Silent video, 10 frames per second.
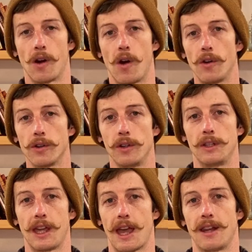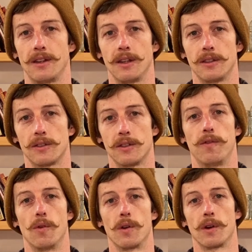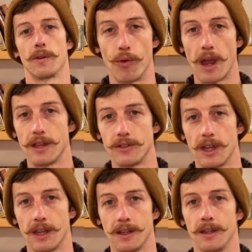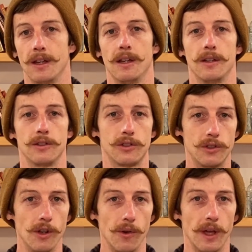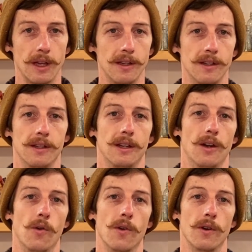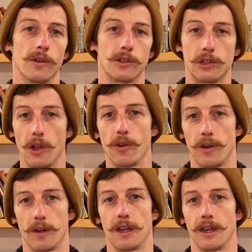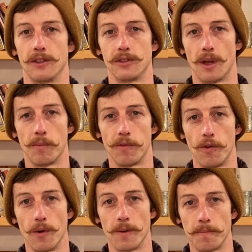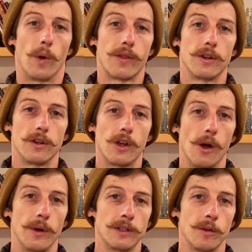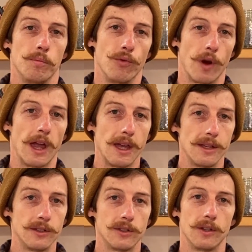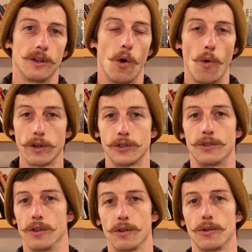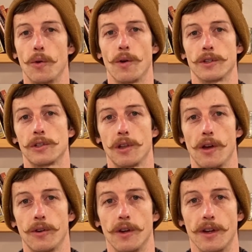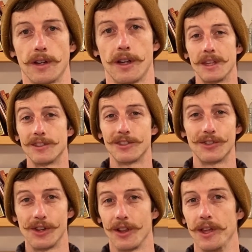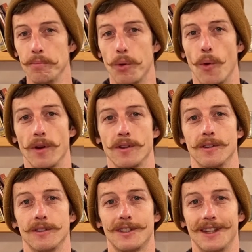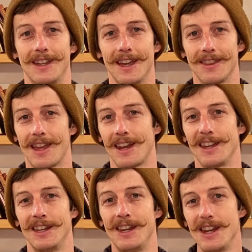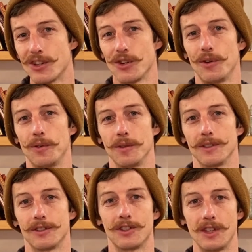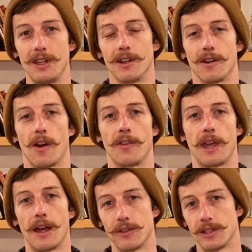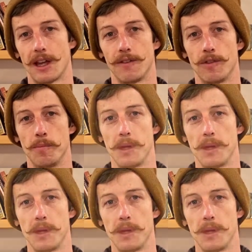are all good candidates for braising, stewing, or slow cooking in some form. Whether you're going to braise or stew or slow cook, it's still important to get that initial sear on the outside of the